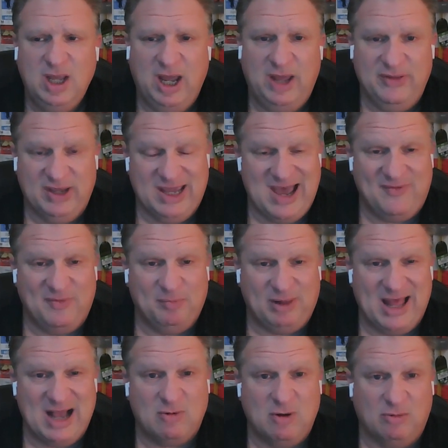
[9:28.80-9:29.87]
and then Gavin
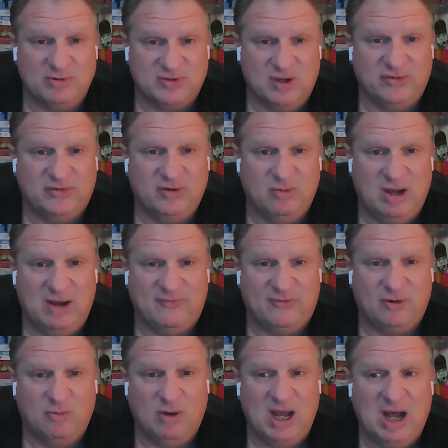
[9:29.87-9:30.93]
Blackwell was also out
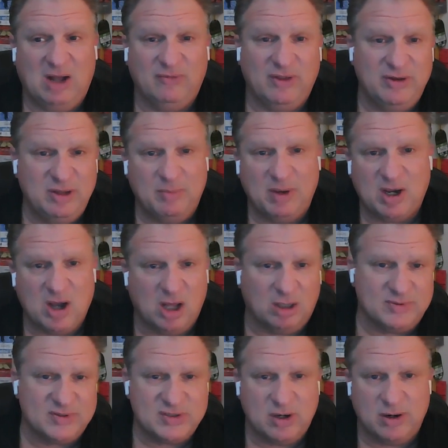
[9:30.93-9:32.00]
for a while, and then
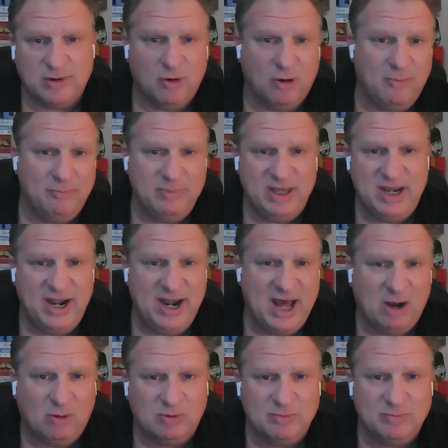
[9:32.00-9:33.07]
McCollum started going in and
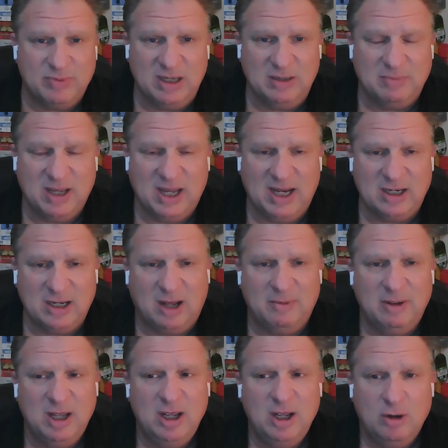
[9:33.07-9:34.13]
out with being banged
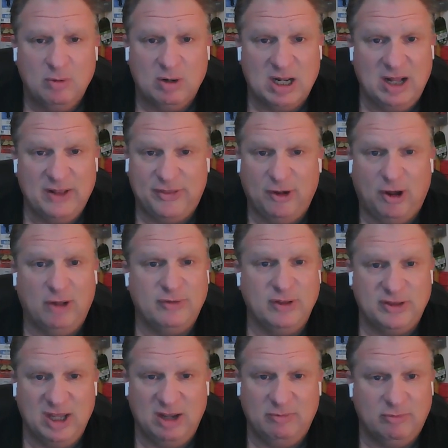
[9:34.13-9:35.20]
up, kind of thought
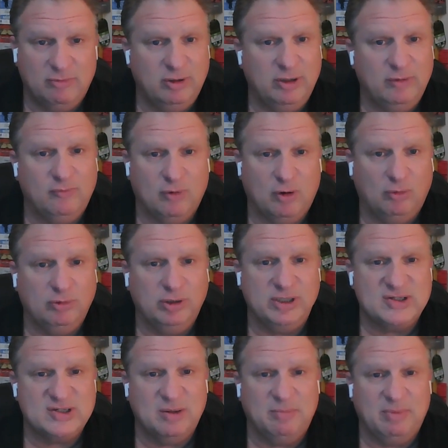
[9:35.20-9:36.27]
that they would really roll
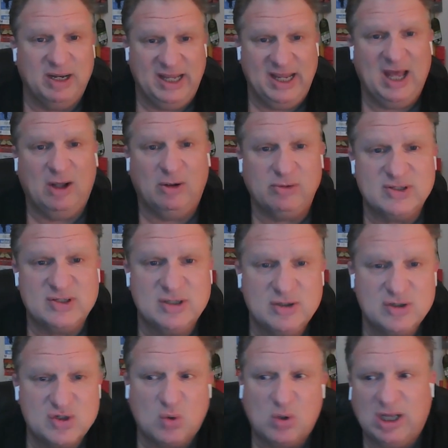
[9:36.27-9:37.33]
in somebody else,
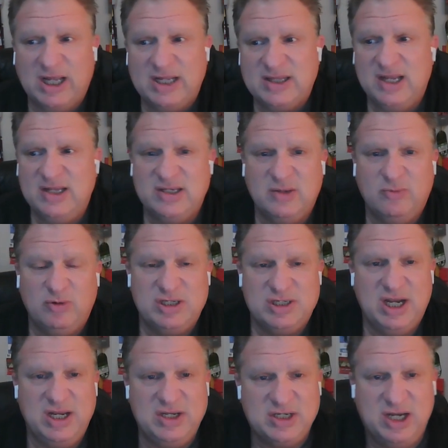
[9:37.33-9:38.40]
sort of like they did with
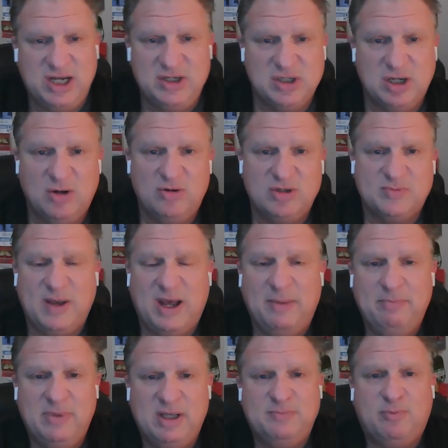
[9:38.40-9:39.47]
J J Jones about
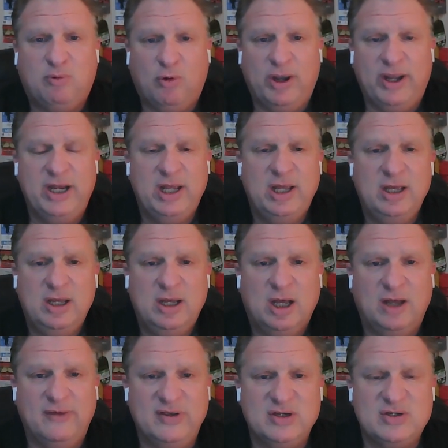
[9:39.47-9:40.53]
midpoint
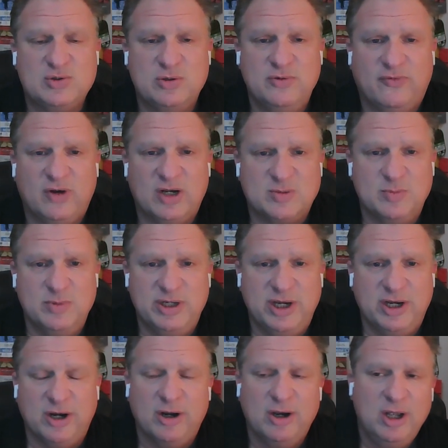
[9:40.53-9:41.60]
of his true freshman
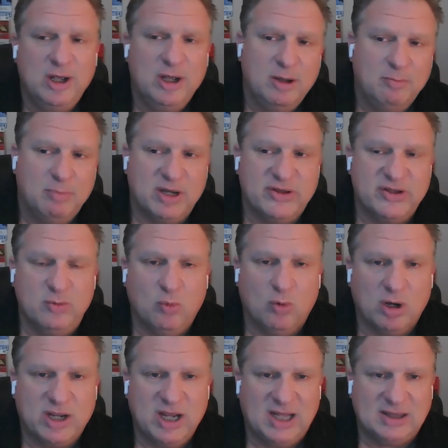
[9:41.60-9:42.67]
year. But it didn't
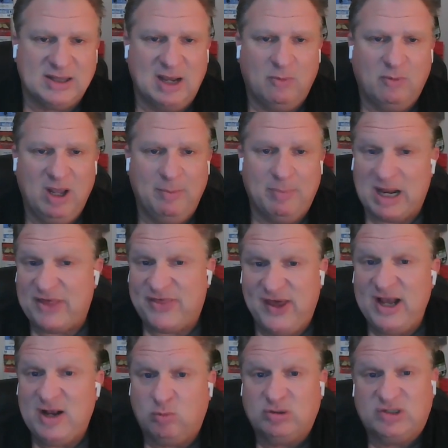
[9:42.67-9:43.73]
work out that way. But I
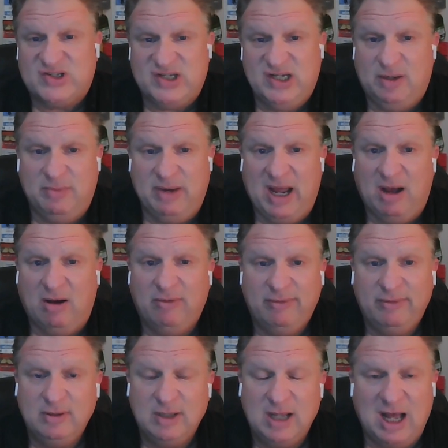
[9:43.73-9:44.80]
think we'll see him now.
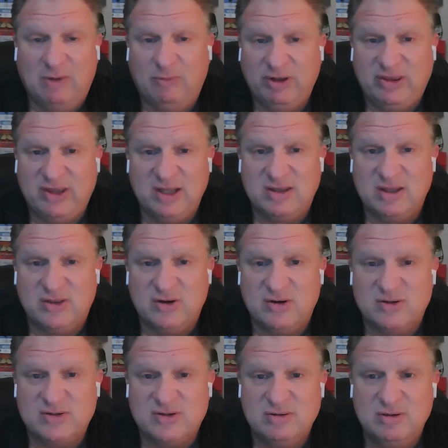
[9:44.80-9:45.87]
I would think that
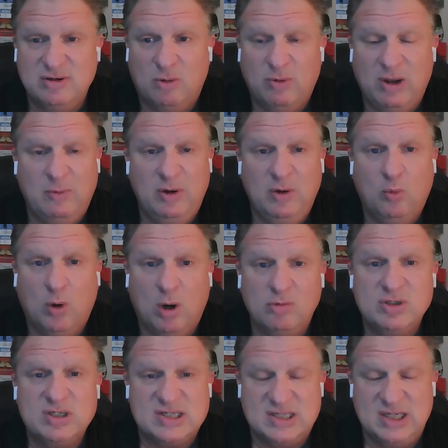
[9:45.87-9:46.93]
there's no way we
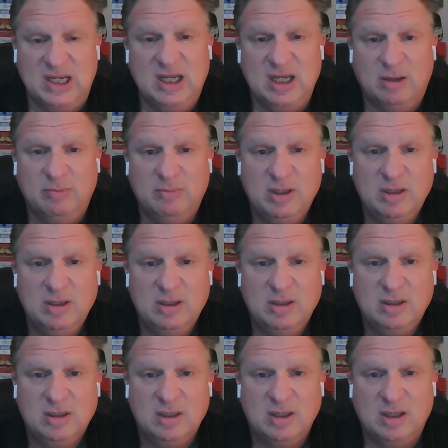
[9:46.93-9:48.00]
won't see him.
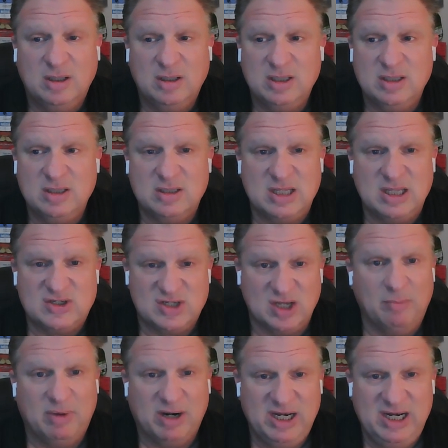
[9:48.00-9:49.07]
Uh, that
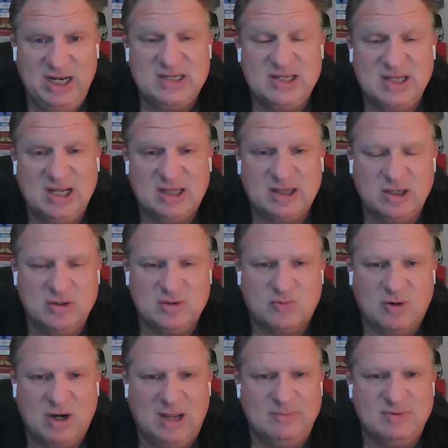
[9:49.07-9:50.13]
somebody needs to get those
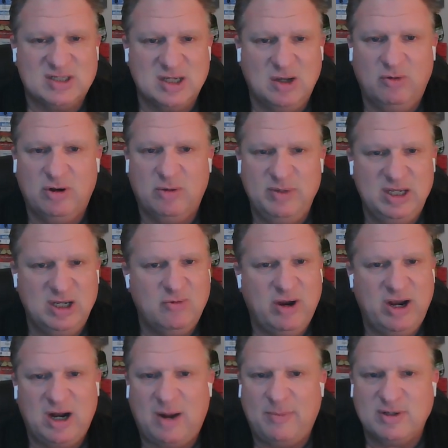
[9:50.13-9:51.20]
reps. So it'll be a
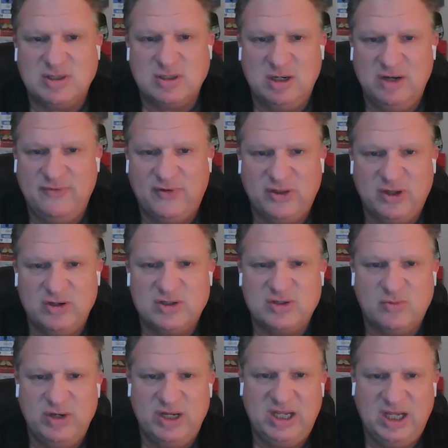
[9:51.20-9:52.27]
great opportunity for those
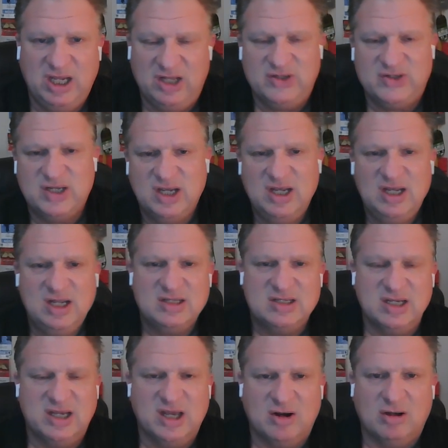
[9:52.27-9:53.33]
three kids
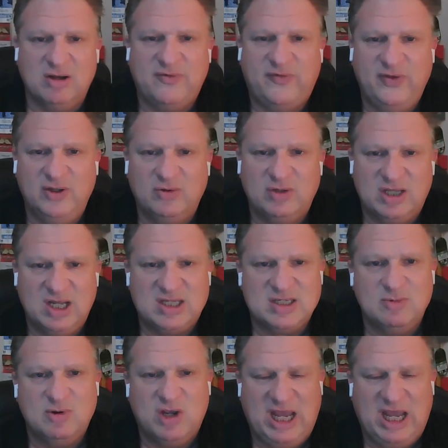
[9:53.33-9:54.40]
to get on the field, get
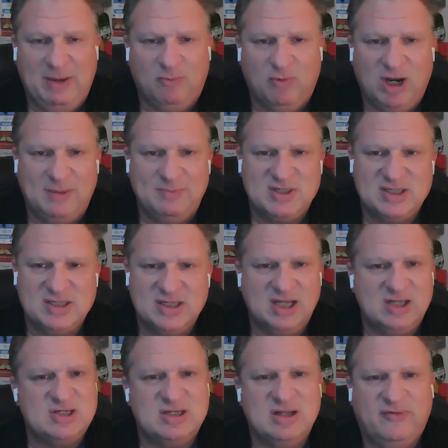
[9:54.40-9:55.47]
some game reps,
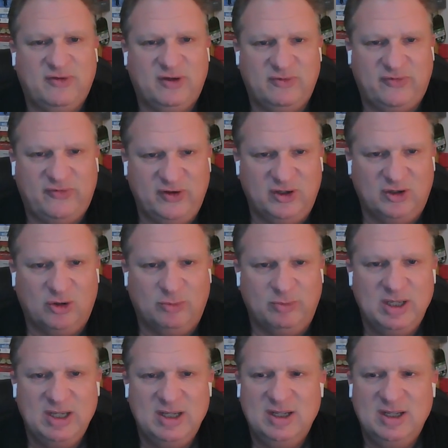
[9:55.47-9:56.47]
get stuff on film,